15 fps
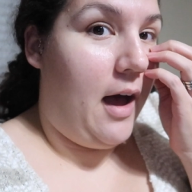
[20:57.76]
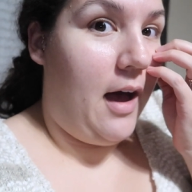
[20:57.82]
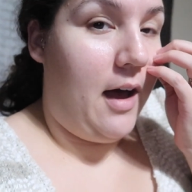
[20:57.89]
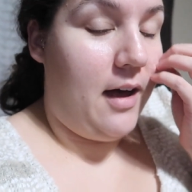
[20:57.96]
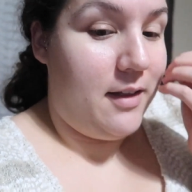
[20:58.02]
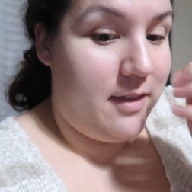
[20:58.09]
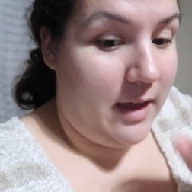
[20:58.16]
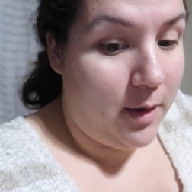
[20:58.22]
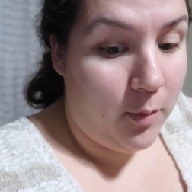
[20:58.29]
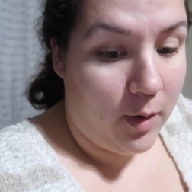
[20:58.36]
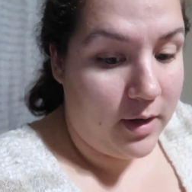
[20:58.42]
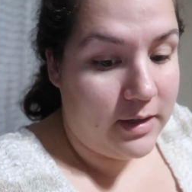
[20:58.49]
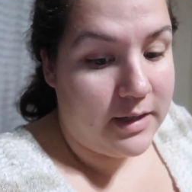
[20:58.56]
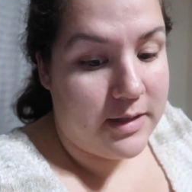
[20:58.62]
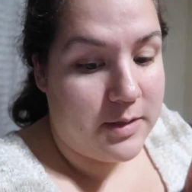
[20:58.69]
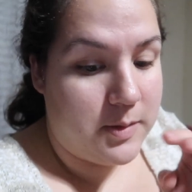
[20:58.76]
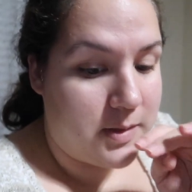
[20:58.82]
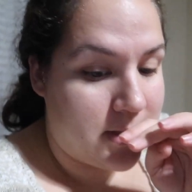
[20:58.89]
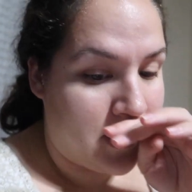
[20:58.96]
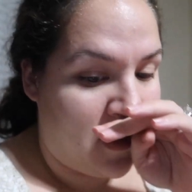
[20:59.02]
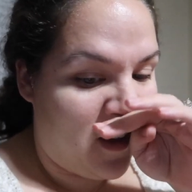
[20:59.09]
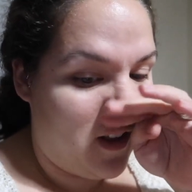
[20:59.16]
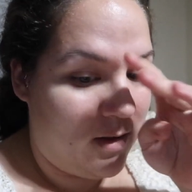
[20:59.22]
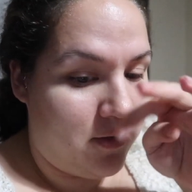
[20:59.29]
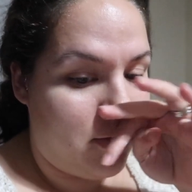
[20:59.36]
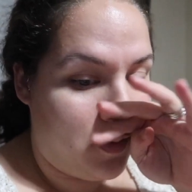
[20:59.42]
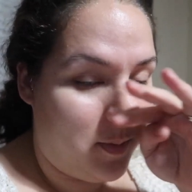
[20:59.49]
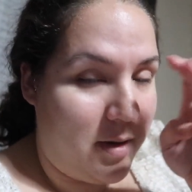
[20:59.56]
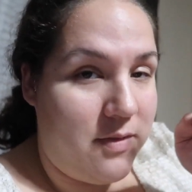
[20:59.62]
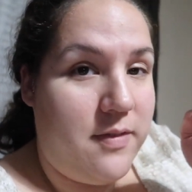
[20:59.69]
Uh, they won because it was all
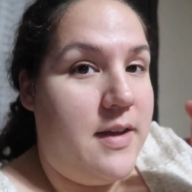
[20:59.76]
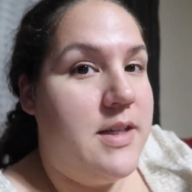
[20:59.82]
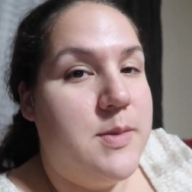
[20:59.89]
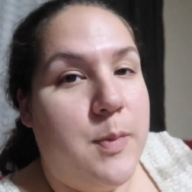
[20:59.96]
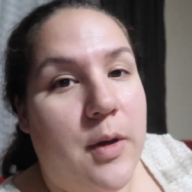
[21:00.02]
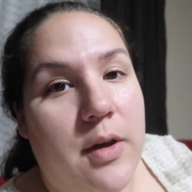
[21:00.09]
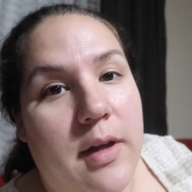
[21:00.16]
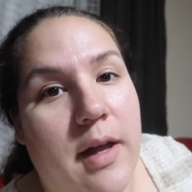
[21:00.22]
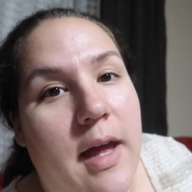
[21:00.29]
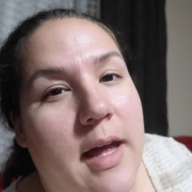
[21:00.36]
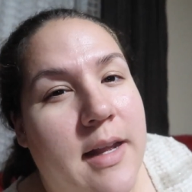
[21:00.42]
over my Facebook.